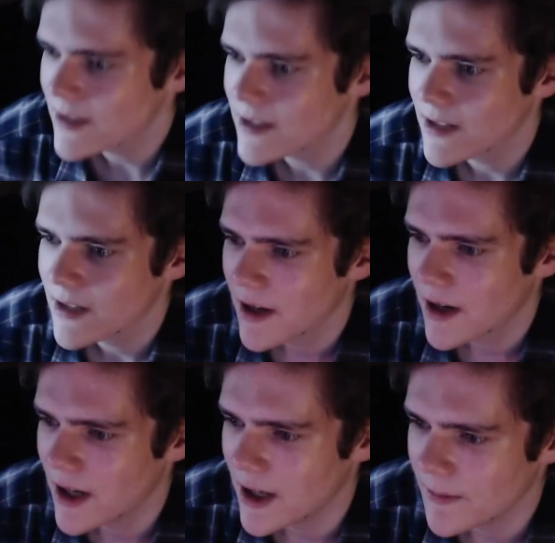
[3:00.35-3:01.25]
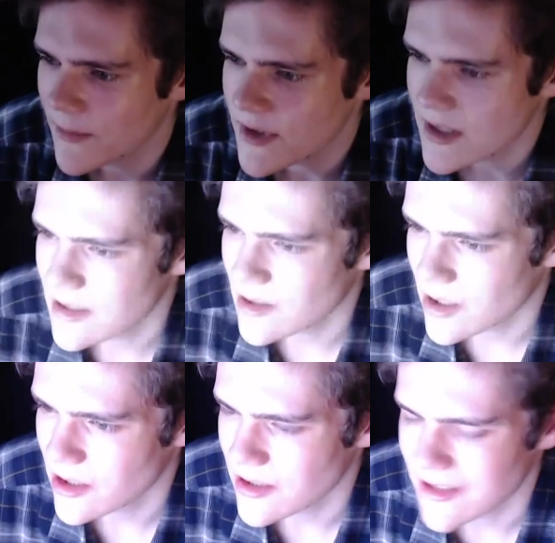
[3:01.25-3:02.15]
It was a little
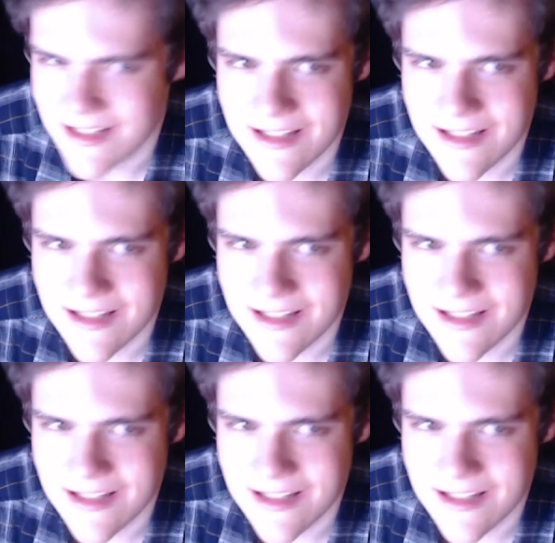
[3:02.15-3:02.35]
harder to see because